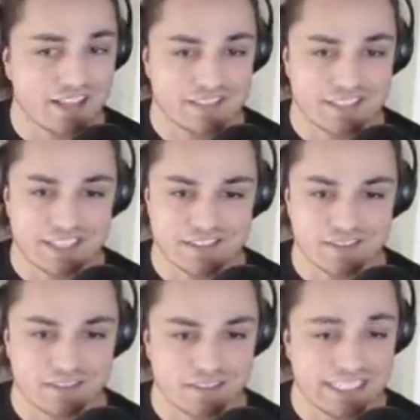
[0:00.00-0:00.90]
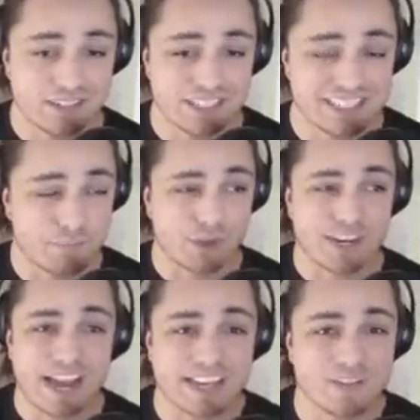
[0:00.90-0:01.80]
season. You know, his per
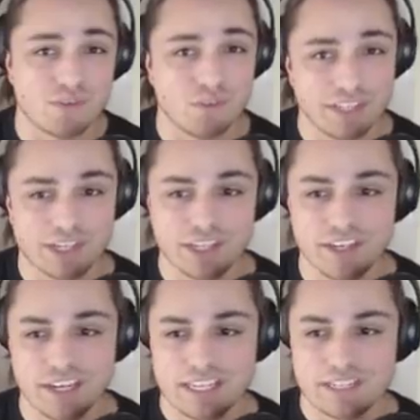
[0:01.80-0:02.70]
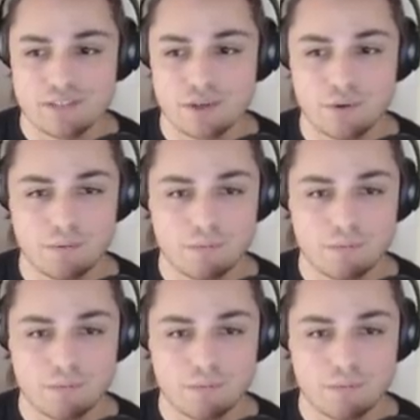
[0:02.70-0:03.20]
nines are really good. So